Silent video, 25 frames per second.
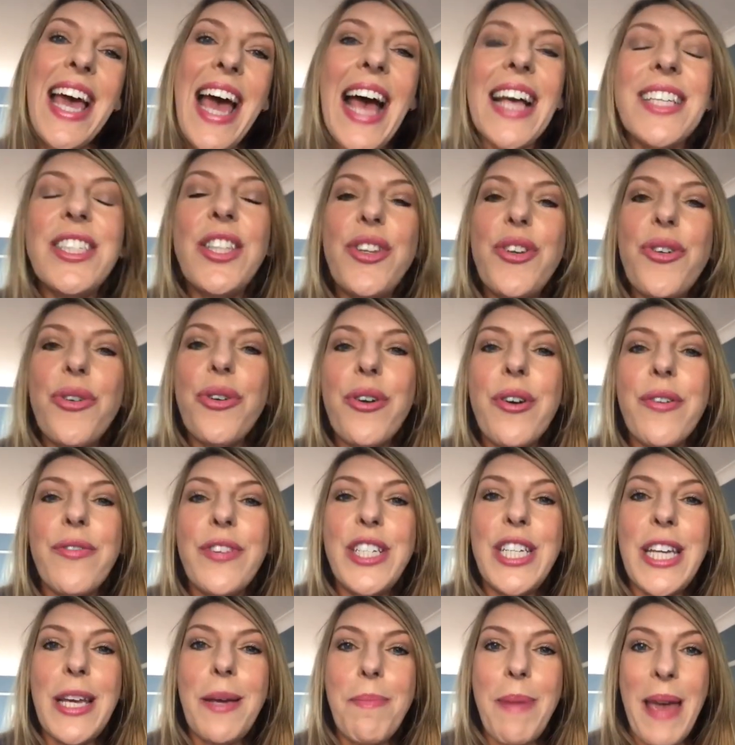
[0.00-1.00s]
As the daughter of a
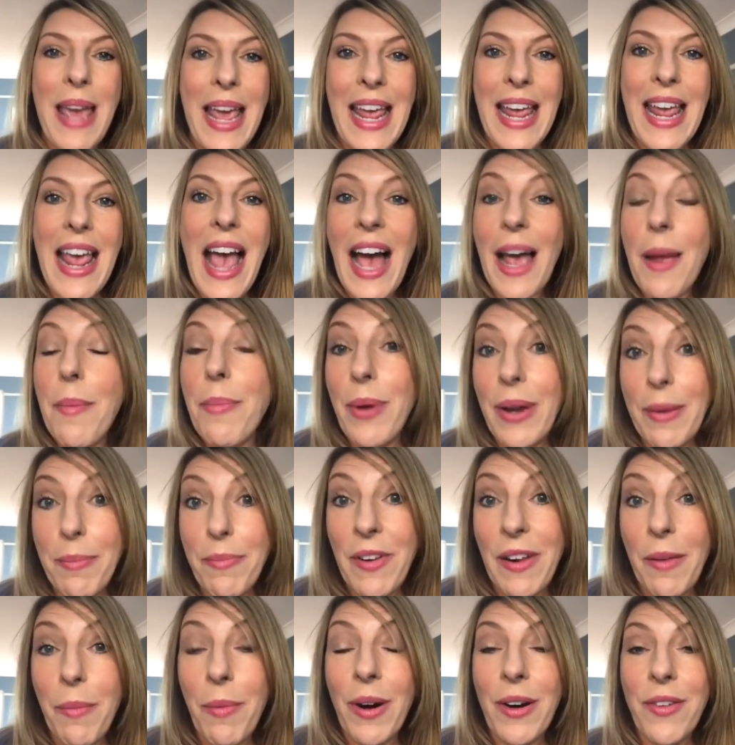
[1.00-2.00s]
GP, I
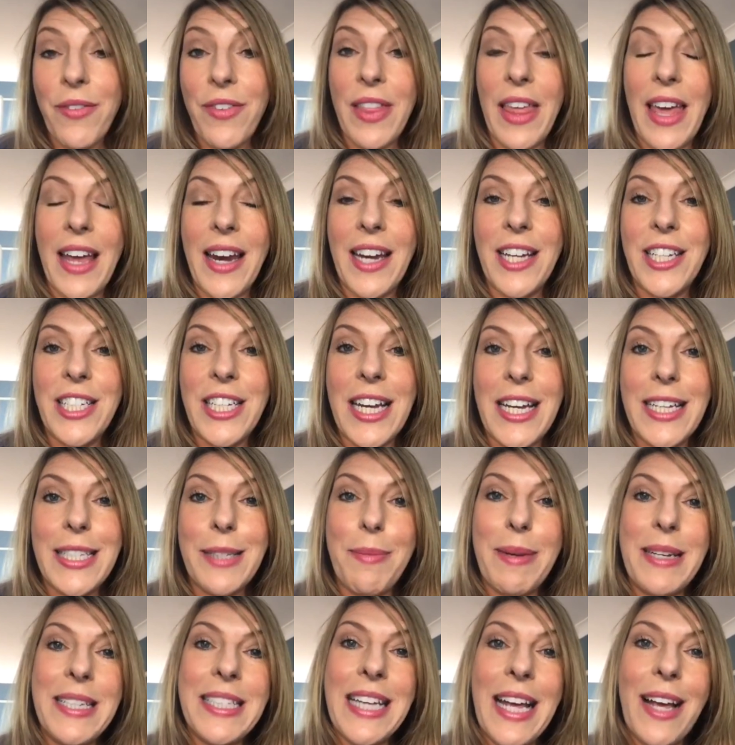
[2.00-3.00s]
briefly worked for the
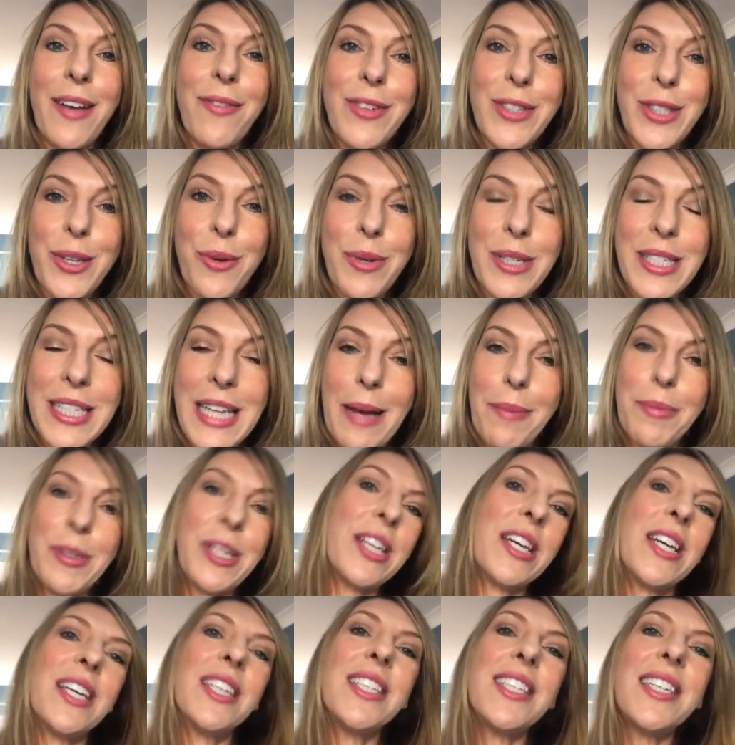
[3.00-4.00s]
NHS myself as a
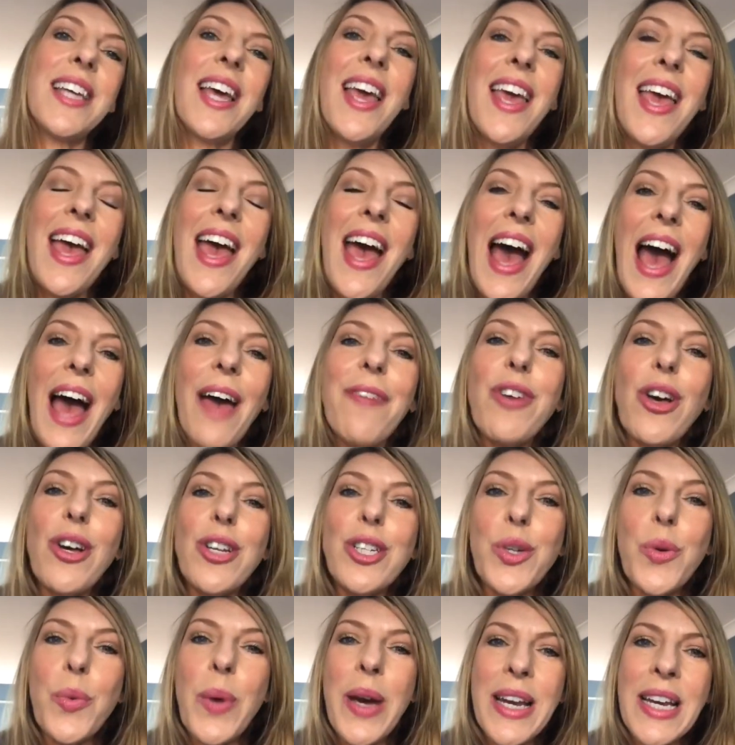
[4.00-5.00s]
receptionist. I've
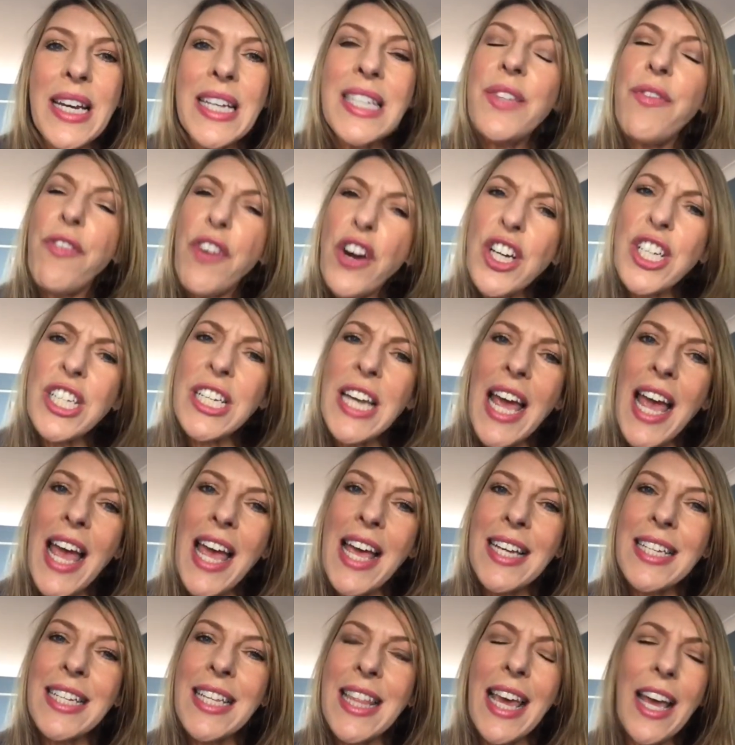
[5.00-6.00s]
got to witness
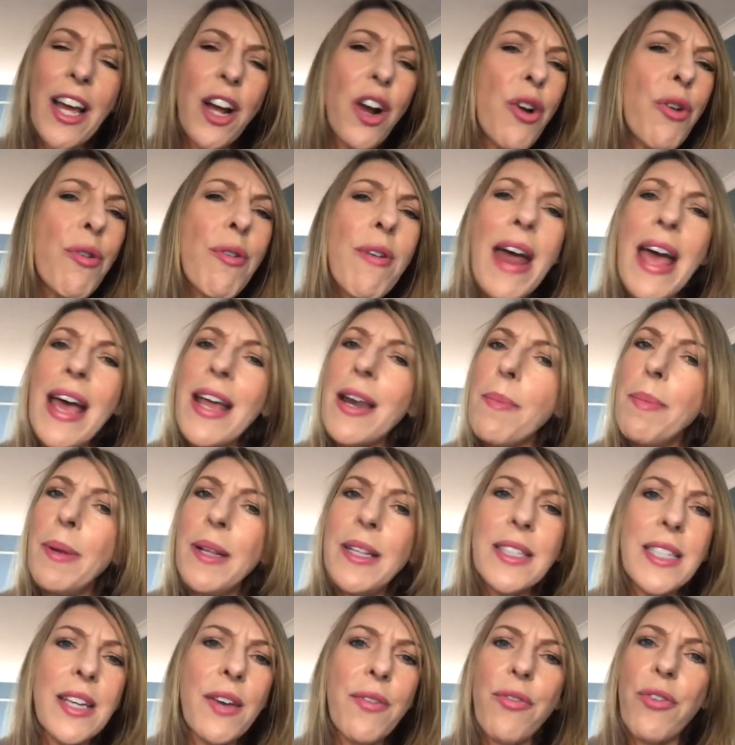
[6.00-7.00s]
firsthand the
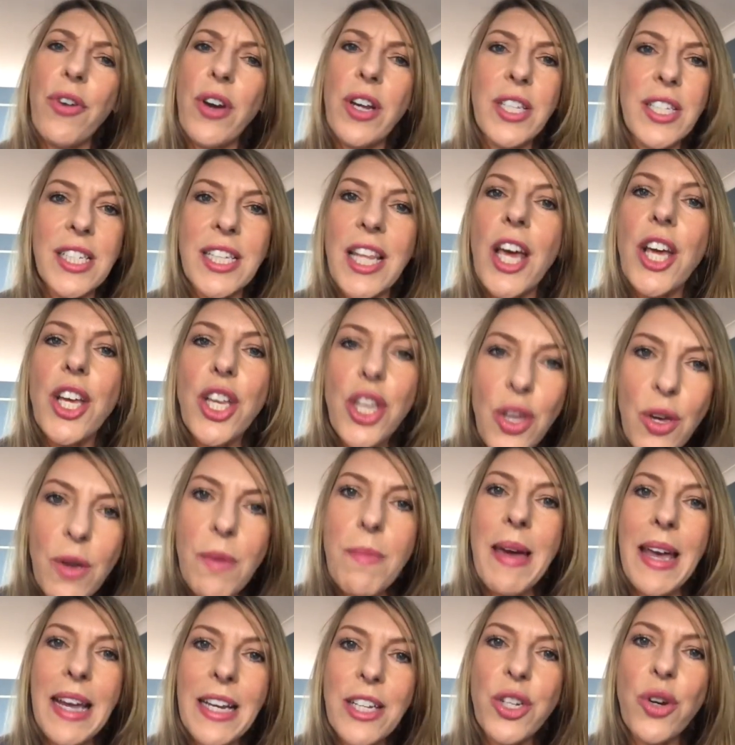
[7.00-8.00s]
incredible difference that you
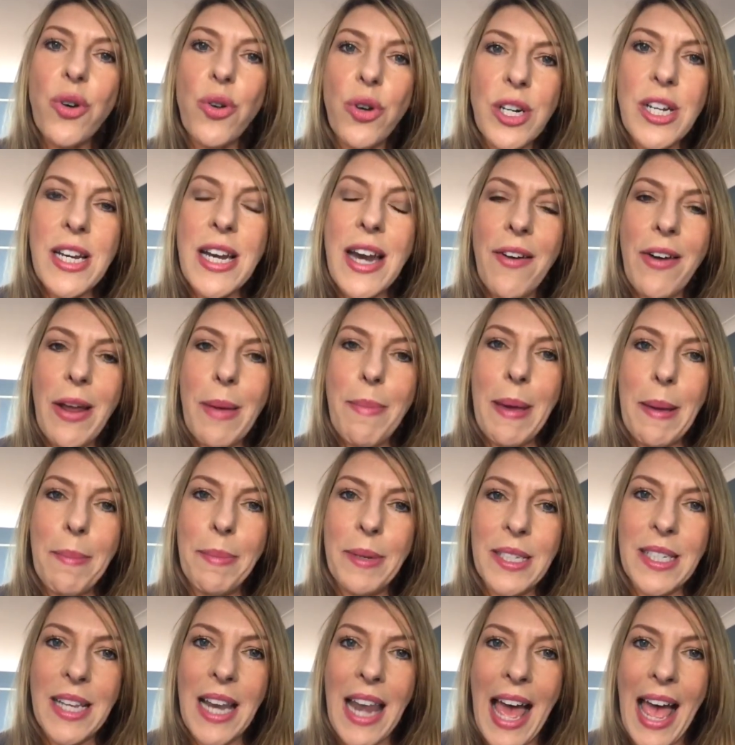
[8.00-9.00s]
make to ordinary
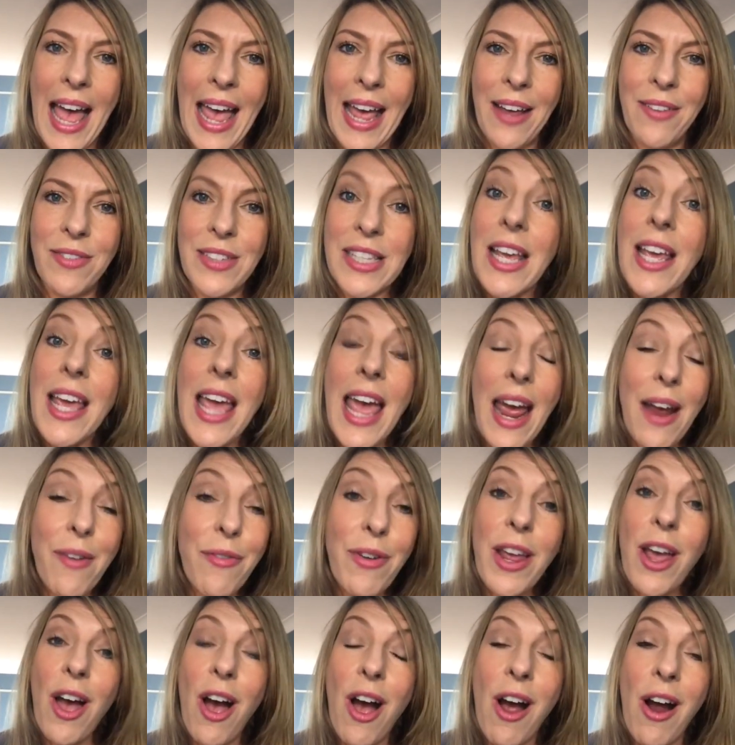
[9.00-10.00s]
people's lives
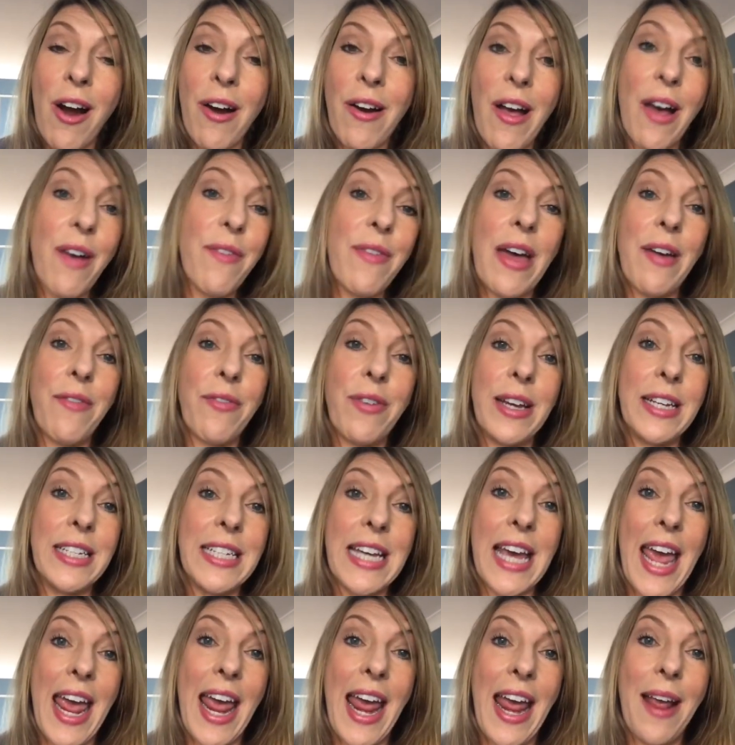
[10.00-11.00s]
every hour of every
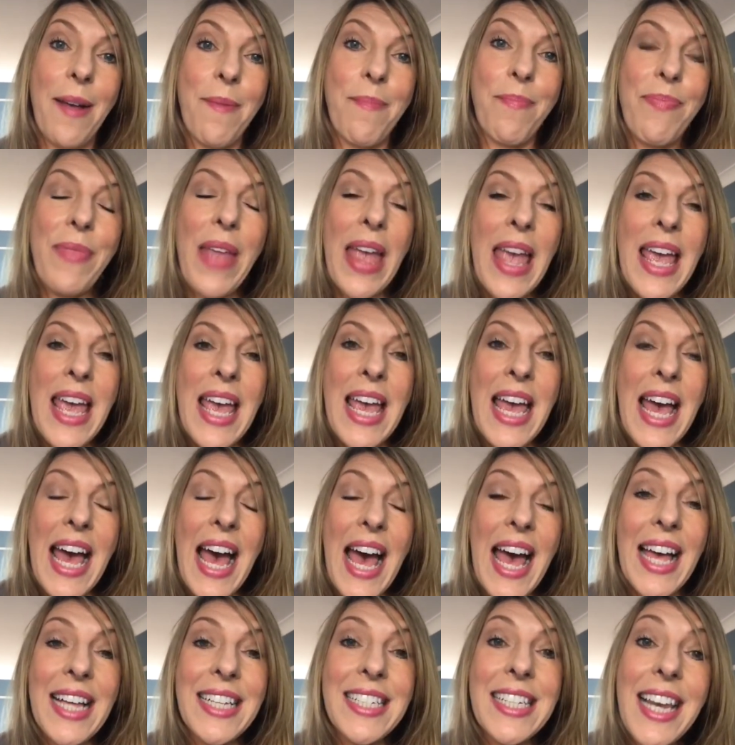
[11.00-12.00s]
day.
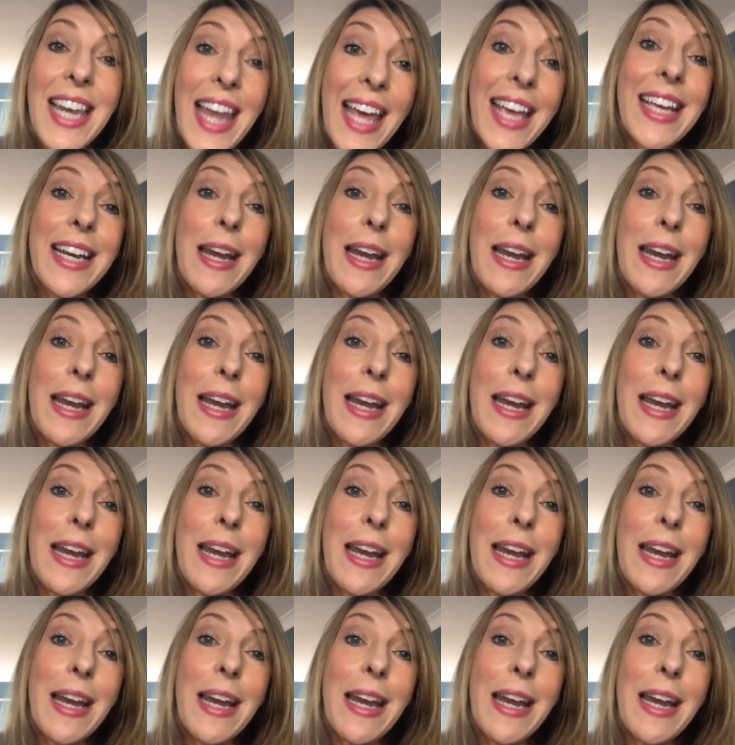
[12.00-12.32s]
And like an